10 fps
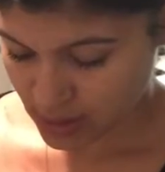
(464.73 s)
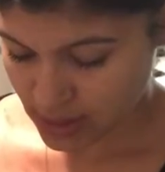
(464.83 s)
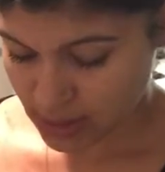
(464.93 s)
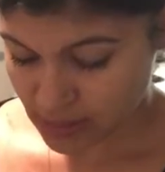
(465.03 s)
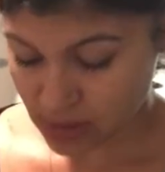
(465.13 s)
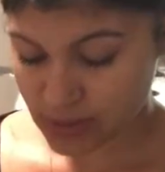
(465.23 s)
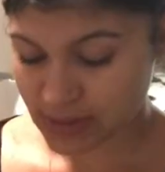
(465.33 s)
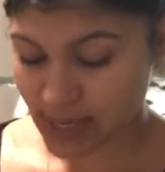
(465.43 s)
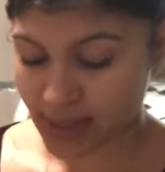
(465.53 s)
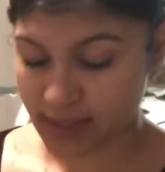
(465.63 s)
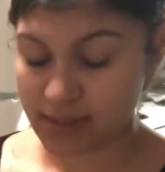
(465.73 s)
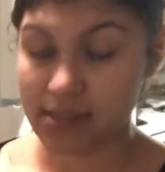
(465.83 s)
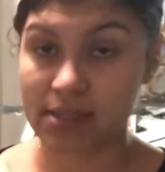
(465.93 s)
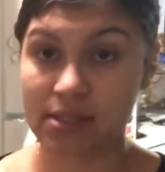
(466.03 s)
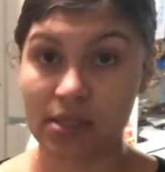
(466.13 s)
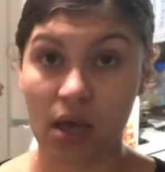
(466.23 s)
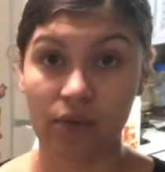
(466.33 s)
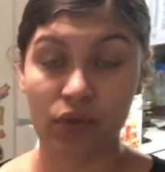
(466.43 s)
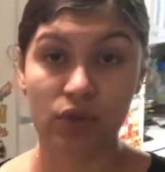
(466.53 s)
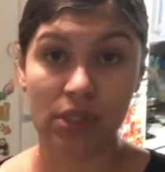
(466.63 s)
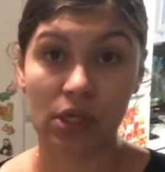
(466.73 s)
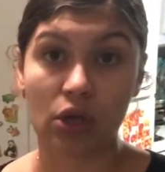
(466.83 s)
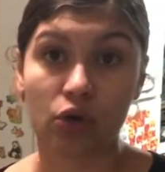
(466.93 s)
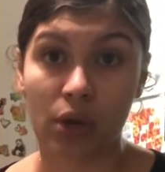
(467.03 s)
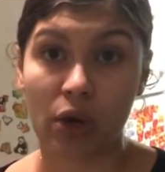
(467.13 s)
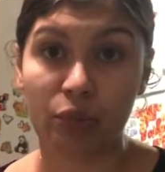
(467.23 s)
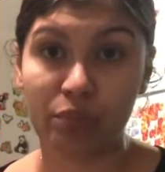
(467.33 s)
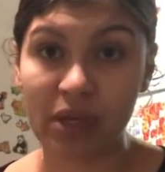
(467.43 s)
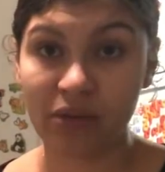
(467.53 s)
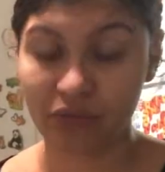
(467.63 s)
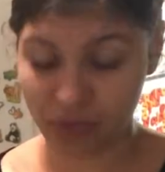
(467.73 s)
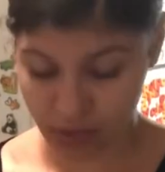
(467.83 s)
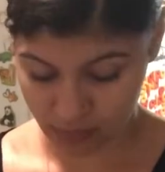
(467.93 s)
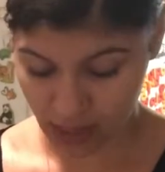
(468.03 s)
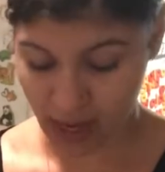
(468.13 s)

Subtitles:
any meals that consist of using ground beef,